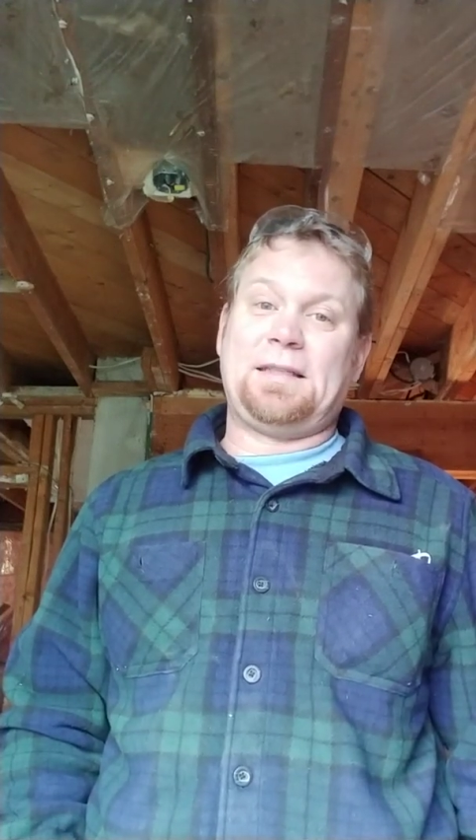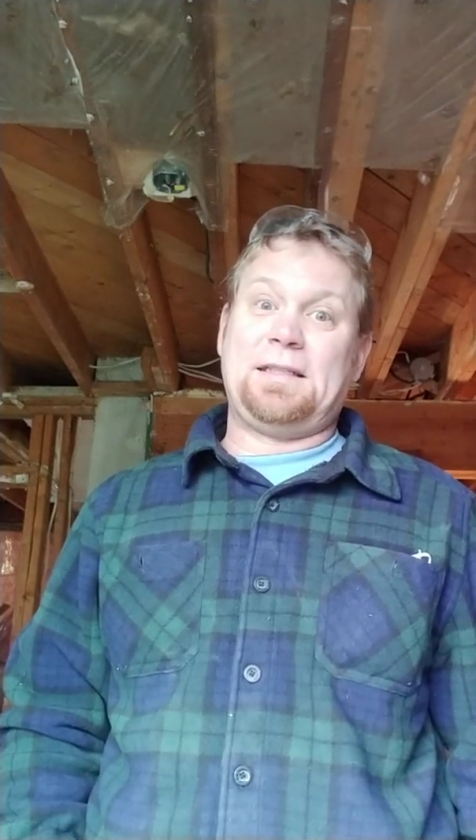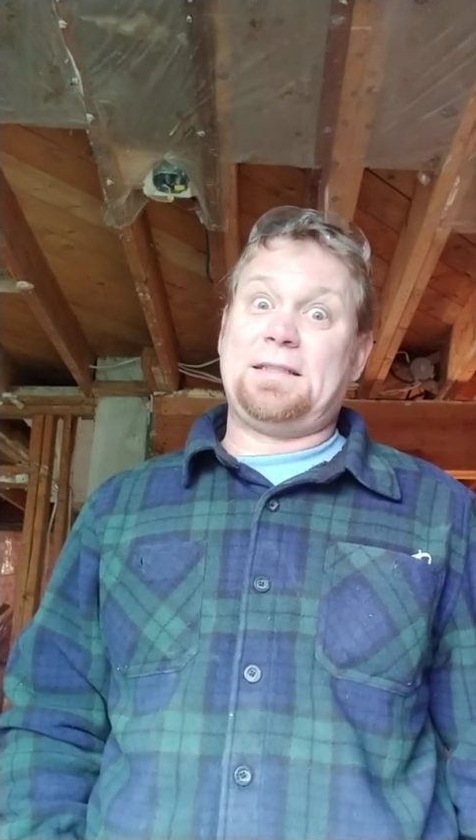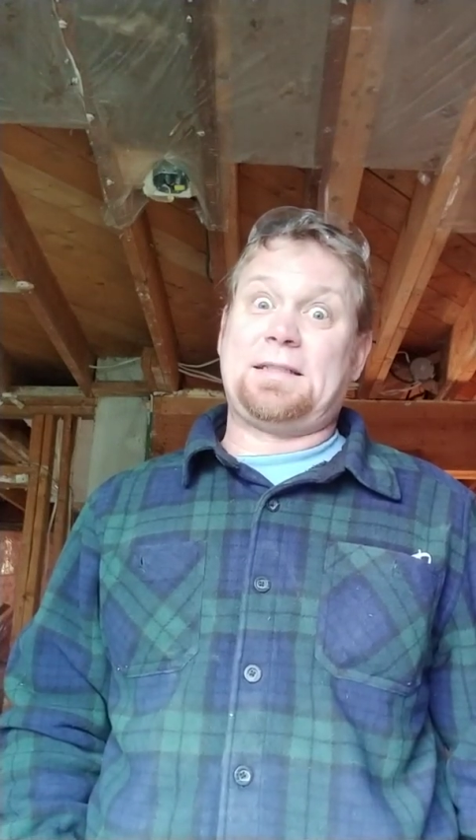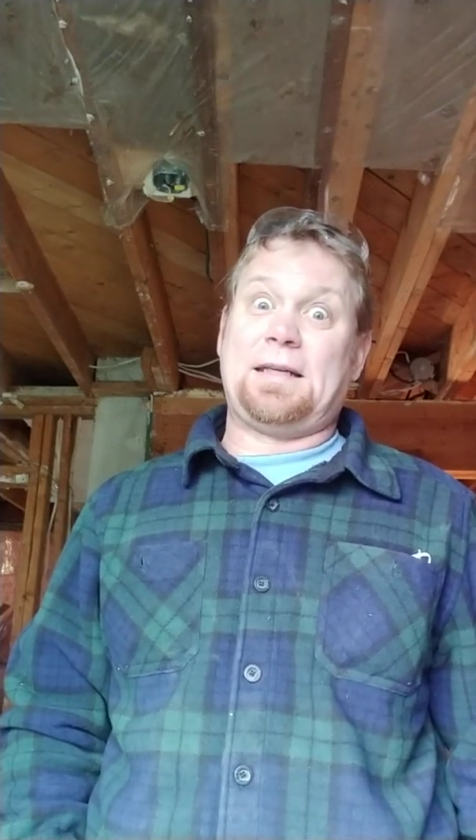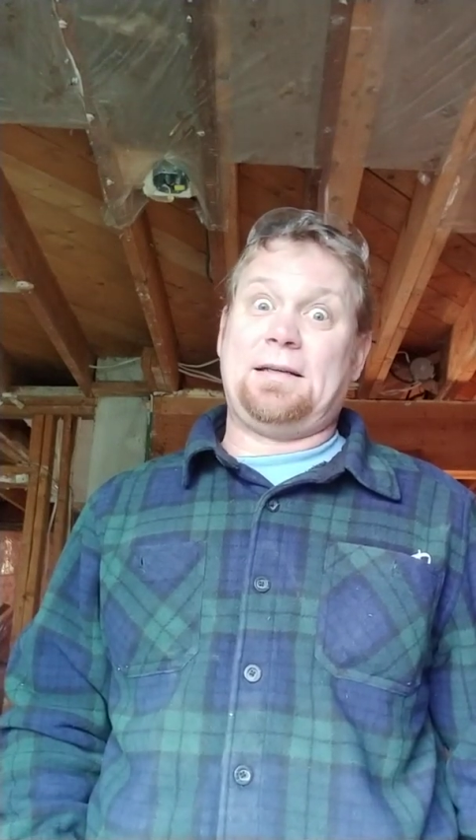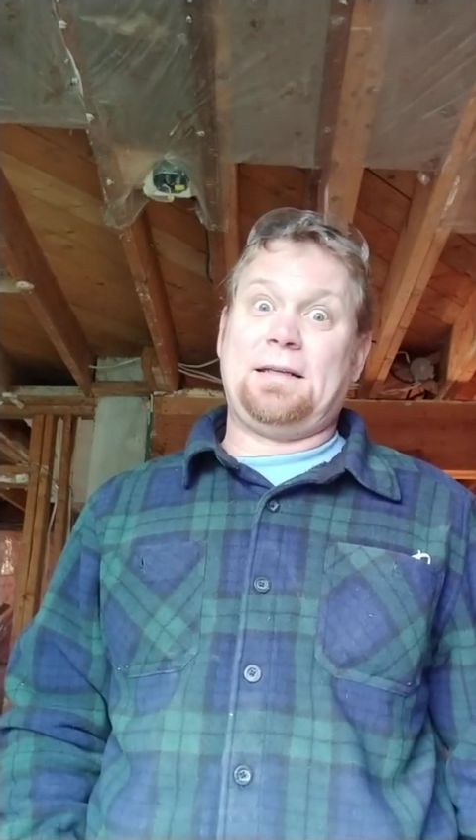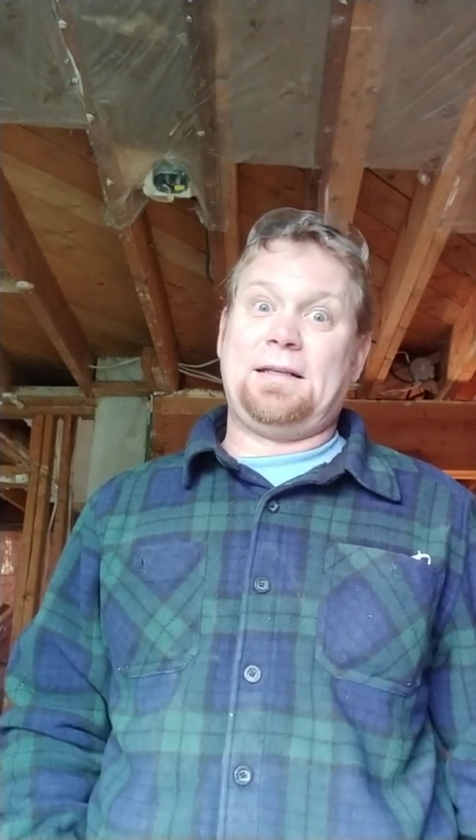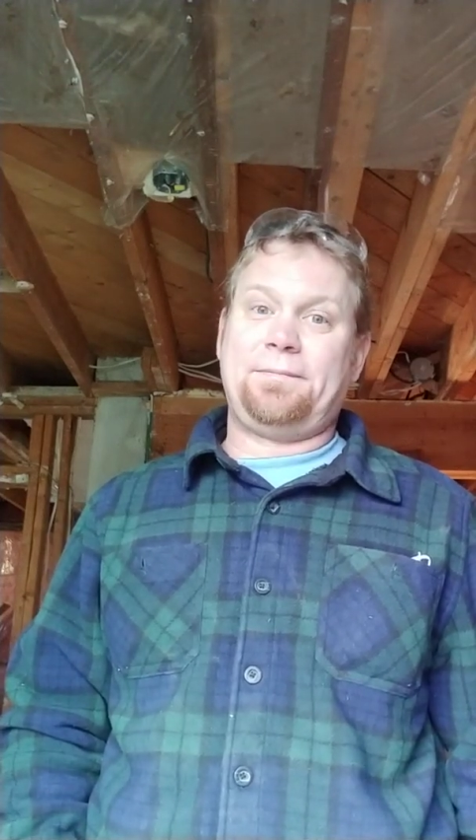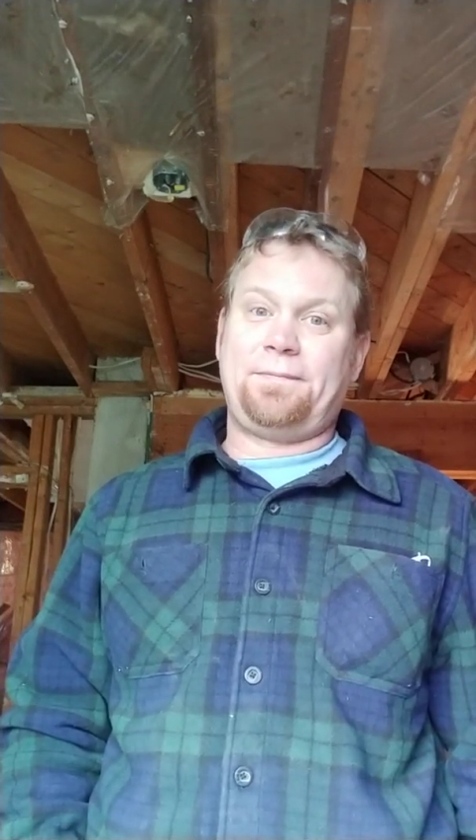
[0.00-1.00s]
He's
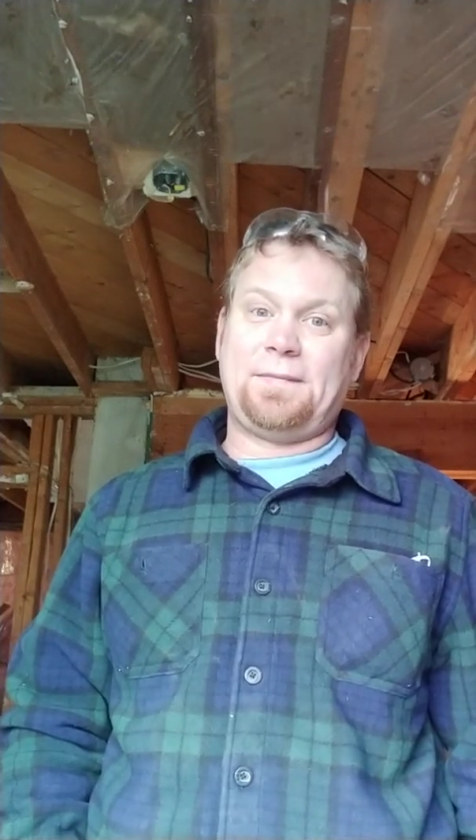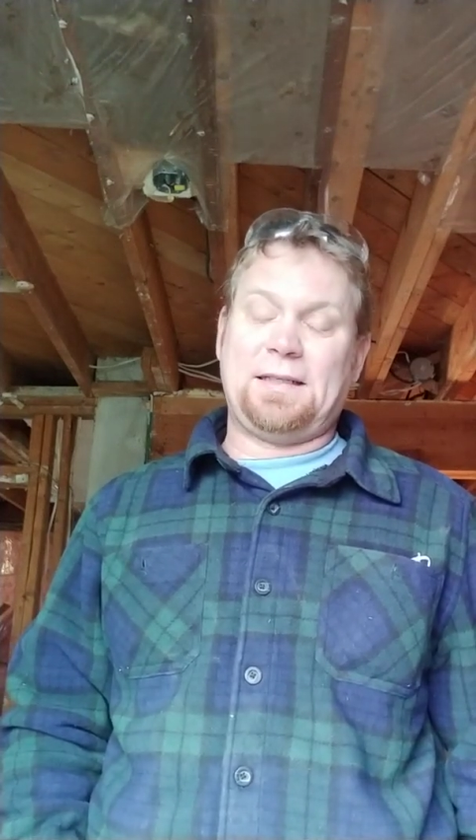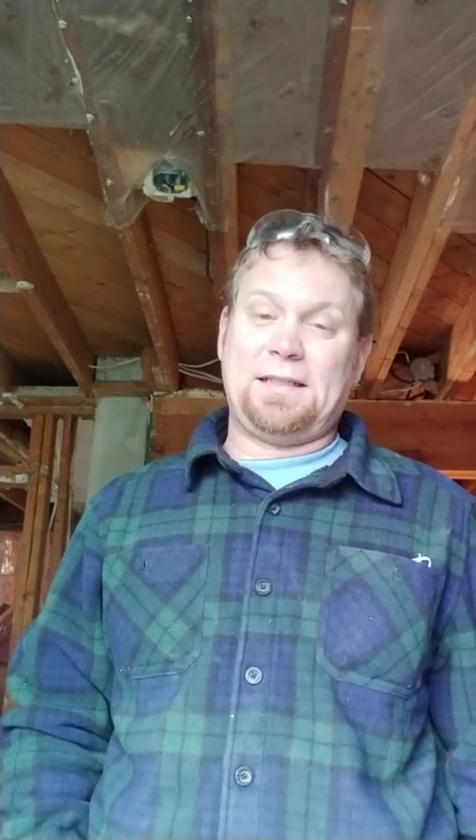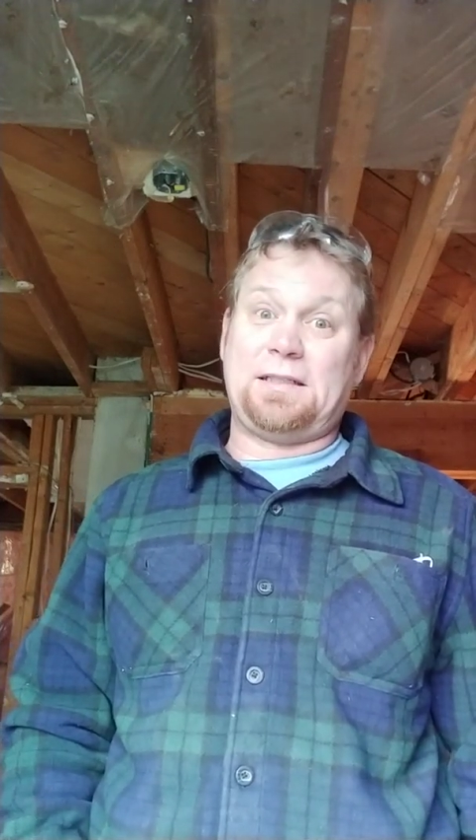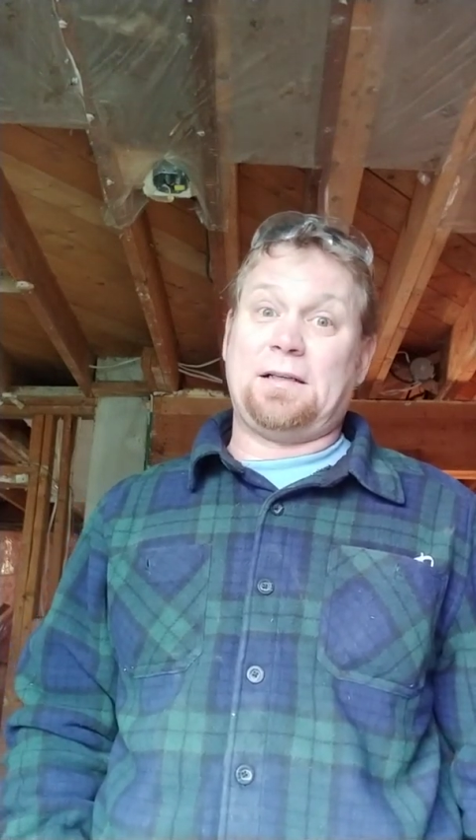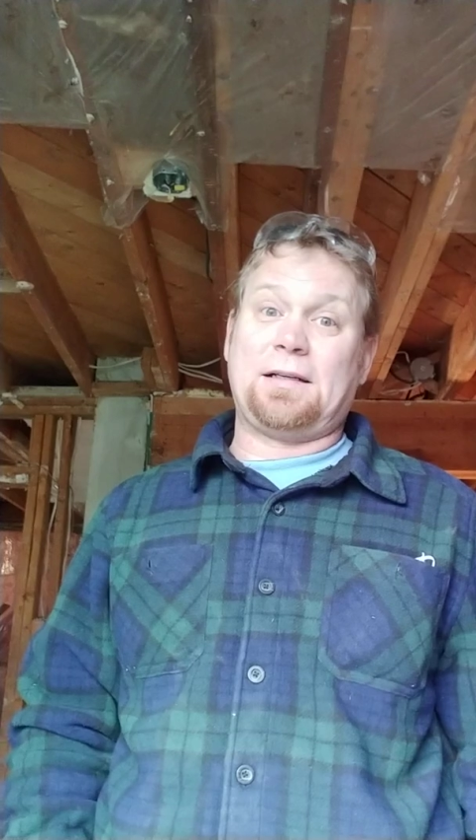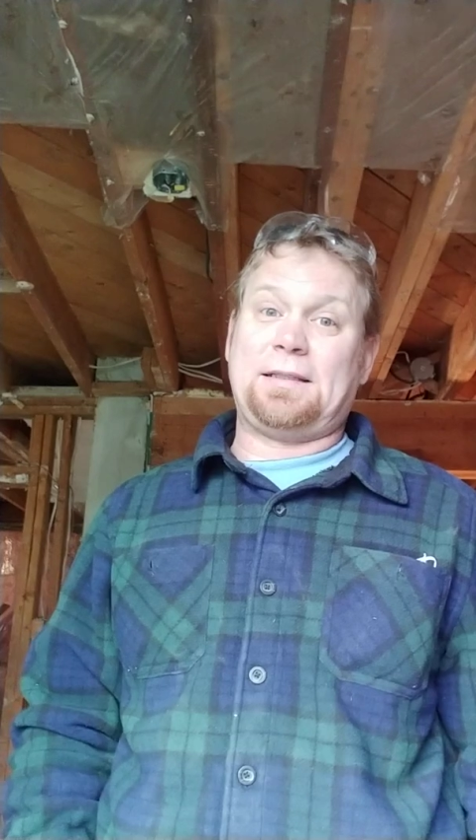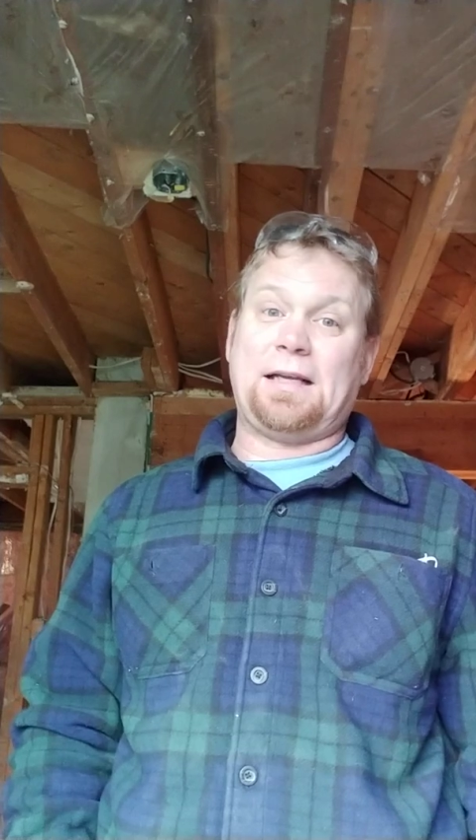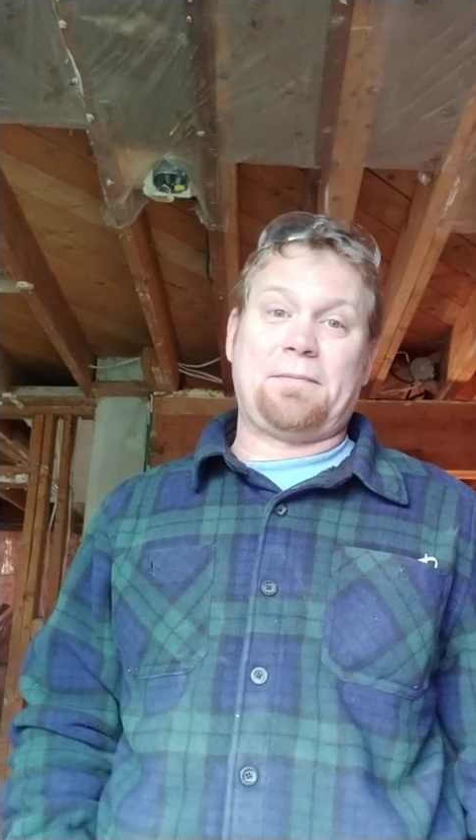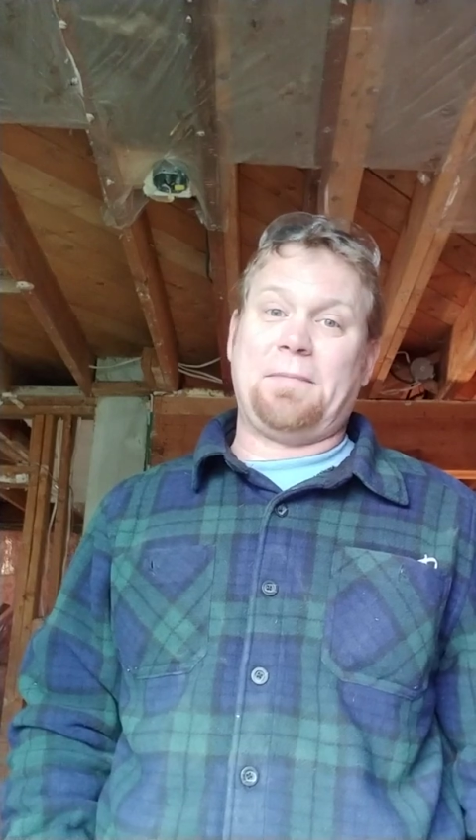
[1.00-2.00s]
scary. And his dog
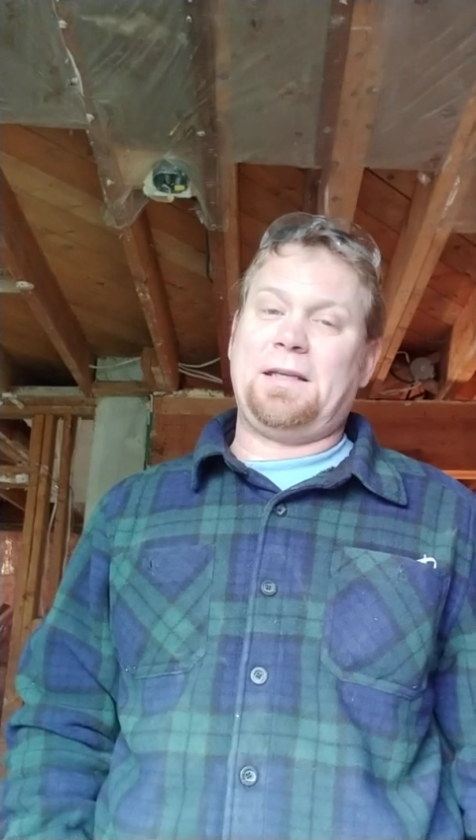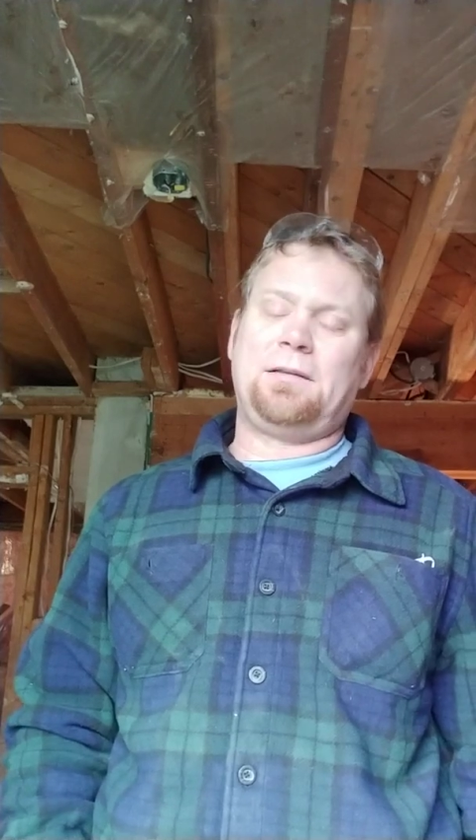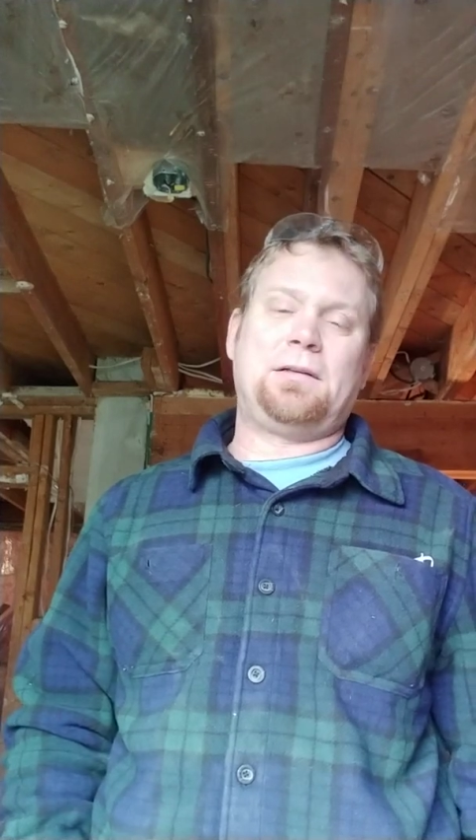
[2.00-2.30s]
attacked me.